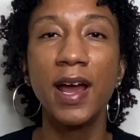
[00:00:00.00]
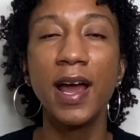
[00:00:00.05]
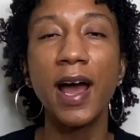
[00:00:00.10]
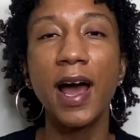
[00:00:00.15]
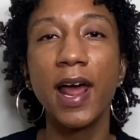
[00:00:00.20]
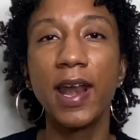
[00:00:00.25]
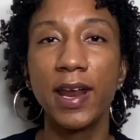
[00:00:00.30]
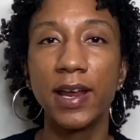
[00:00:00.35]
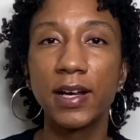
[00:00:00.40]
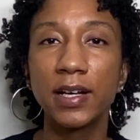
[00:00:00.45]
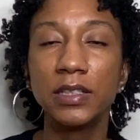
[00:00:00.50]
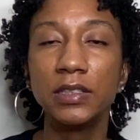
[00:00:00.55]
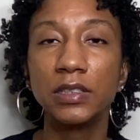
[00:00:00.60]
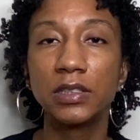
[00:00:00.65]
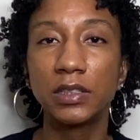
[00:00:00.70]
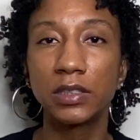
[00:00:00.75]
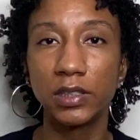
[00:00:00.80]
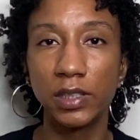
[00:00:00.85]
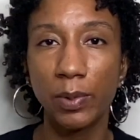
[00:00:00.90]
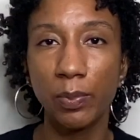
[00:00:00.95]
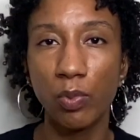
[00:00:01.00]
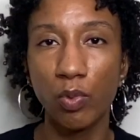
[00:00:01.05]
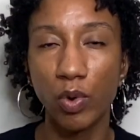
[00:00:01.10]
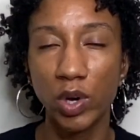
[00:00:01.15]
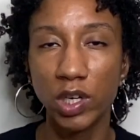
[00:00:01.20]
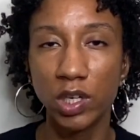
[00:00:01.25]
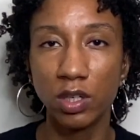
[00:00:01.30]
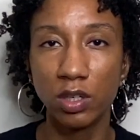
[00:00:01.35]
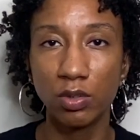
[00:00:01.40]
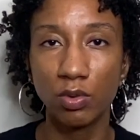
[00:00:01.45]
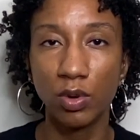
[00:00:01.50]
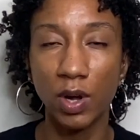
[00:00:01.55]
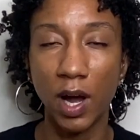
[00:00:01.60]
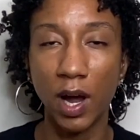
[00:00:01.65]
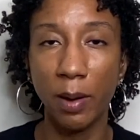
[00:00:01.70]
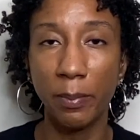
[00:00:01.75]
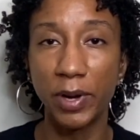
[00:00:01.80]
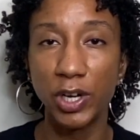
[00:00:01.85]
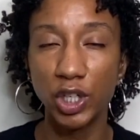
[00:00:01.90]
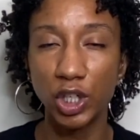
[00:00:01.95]
and it can slip when you
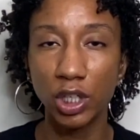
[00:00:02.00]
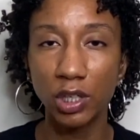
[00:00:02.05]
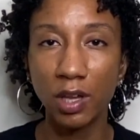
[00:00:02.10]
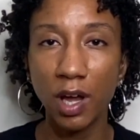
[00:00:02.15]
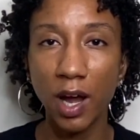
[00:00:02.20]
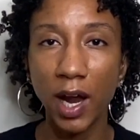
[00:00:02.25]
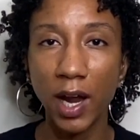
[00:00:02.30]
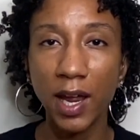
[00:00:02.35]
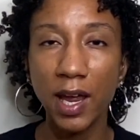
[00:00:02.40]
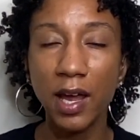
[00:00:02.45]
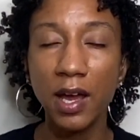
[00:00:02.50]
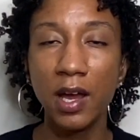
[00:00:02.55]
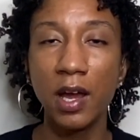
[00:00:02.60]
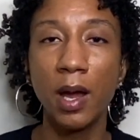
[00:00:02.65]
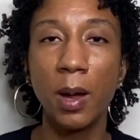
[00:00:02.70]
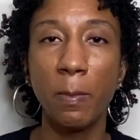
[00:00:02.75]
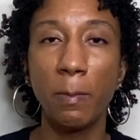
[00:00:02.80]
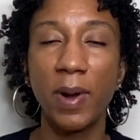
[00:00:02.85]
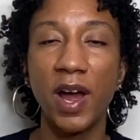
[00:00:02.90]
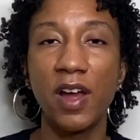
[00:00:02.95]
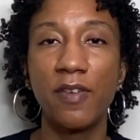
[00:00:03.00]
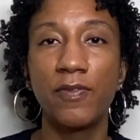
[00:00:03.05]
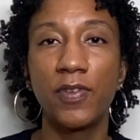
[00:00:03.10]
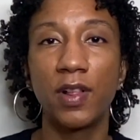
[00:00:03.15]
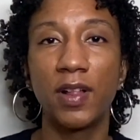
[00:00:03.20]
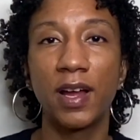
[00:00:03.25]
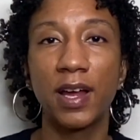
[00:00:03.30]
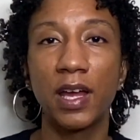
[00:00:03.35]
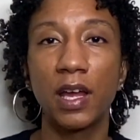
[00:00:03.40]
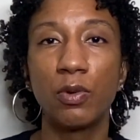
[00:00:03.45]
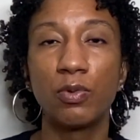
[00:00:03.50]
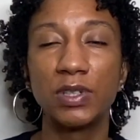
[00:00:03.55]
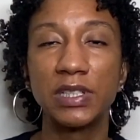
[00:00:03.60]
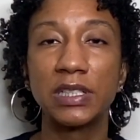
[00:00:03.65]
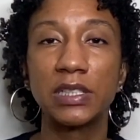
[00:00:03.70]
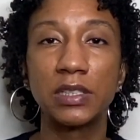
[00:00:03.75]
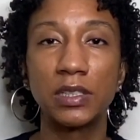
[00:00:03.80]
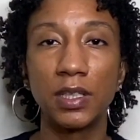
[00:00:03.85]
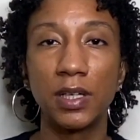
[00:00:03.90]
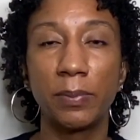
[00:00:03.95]
interlock it, but I feel like it would
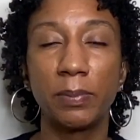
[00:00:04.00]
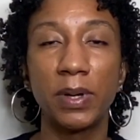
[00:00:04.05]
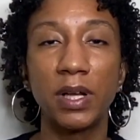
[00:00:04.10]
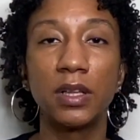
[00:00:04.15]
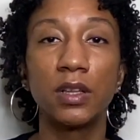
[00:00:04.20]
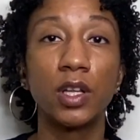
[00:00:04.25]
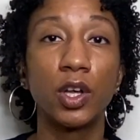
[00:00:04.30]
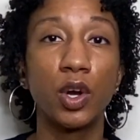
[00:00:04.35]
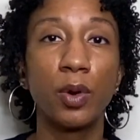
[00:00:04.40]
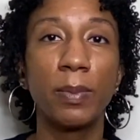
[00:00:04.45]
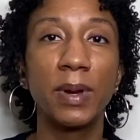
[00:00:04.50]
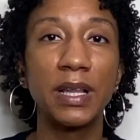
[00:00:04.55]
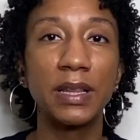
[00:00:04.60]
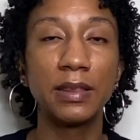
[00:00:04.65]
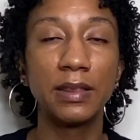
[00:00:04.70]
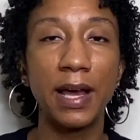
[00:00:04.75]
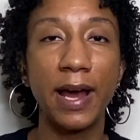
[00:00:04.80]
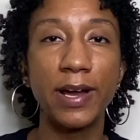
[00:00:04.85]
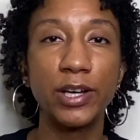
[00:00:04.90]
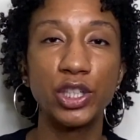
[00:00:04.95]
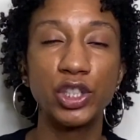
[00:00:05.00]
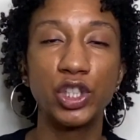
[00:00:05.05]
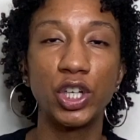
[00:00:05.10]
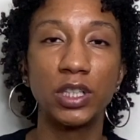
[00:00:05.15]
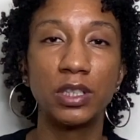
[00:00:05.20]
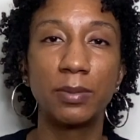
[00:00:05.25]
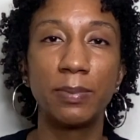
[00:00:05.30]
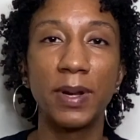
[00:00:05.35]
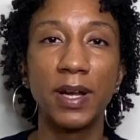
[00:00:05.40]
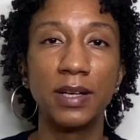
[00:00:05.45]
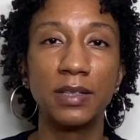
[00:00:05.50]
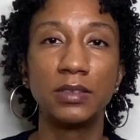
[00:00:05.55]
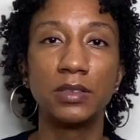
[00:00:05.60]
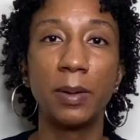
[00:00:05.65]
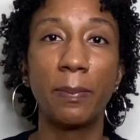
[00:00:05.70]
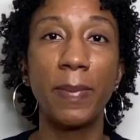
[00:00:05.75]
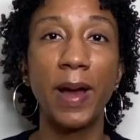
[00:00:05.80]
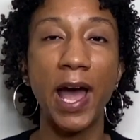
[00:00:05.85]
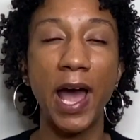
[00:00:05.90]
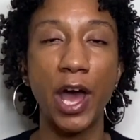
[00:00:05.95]
slip a little bit less just because the
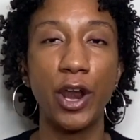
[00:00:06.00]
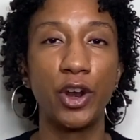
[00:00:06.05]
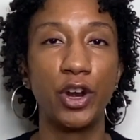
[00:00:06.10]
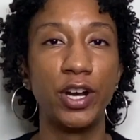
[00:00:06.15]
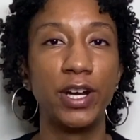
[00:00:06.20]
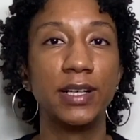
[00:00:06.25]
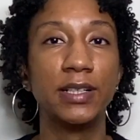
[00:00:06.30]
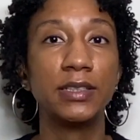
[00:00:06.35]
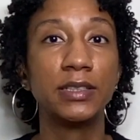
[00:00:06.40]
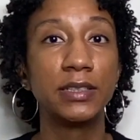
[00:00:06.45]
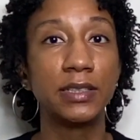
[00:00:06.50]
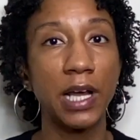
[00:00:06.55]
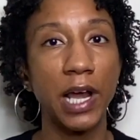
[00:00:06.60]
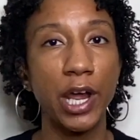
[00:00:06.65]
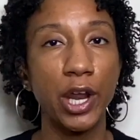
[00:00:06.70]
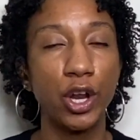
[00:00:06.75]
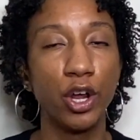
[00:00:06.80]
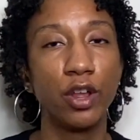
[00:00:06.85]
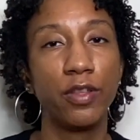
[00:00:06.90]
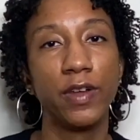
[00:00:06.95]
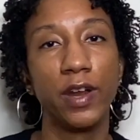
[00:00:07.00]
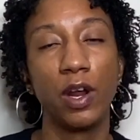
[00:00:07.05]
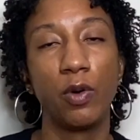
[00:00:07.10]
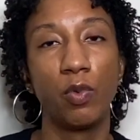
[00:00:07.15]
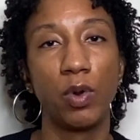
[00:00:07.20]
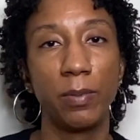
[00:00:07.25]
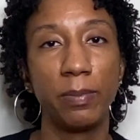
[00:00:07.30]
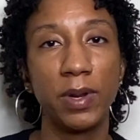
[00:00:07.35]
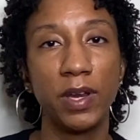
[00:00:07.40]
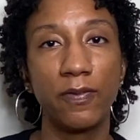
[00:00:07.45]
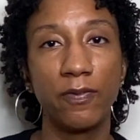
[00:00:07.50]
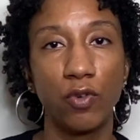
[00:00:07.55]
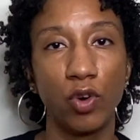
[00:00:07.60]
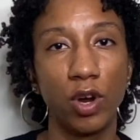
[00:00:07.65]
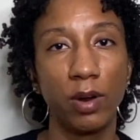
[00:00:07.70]
pattern is tighter than it would be for a